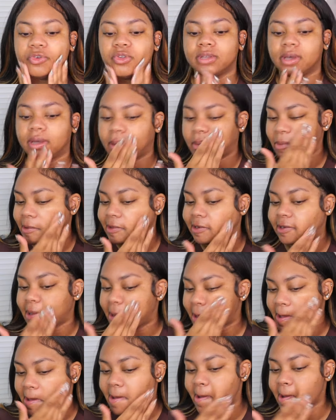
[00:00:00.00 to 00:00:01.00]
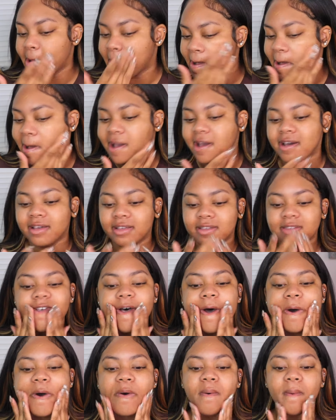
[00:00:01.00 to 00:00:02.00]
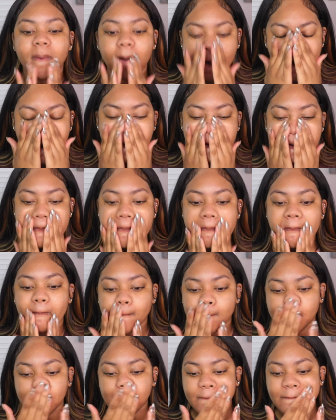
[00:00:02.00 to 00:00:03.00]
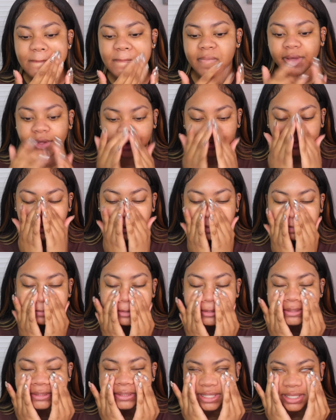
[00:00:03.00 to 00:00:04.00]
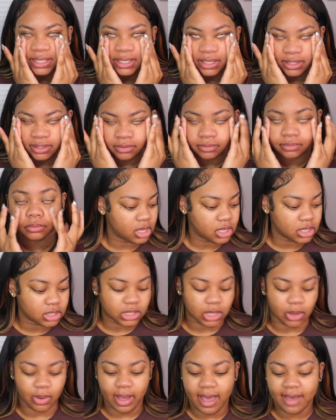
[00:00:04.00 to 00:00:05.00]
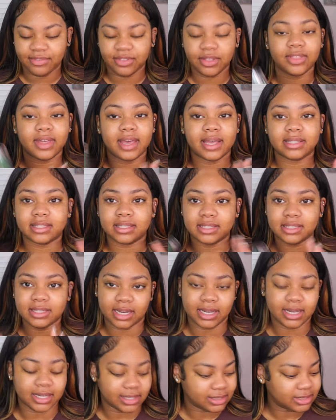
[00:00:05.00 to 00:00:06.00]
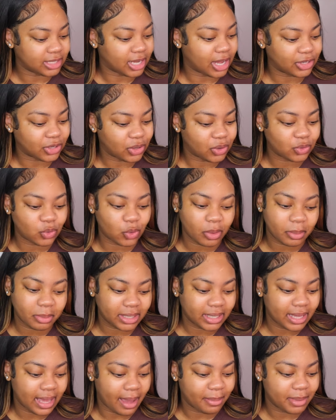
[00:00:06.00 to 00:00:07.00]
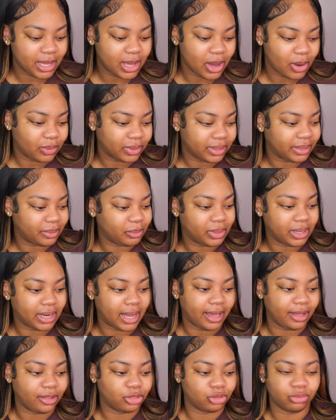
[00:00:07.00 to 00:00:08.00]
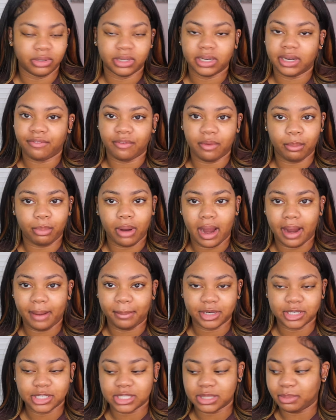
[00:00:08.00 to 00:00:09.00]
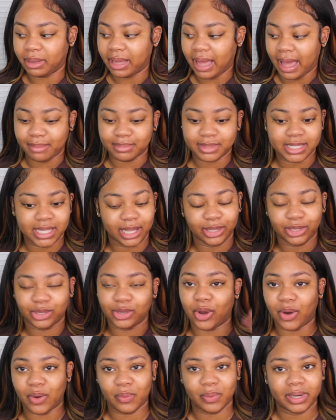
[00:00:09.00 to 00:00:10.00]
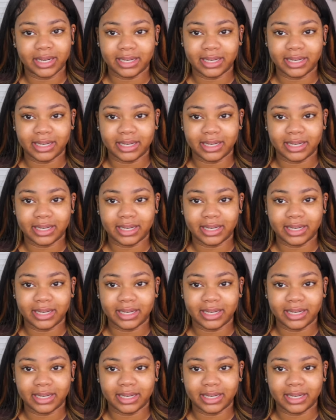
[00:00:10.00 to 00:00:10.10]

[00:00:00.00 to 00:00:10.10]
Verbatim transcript: to do something about that. So, gonna rub this in. So after that's done, y'all know normally I be going in with like 3 different primers, but I'm telling y'all, one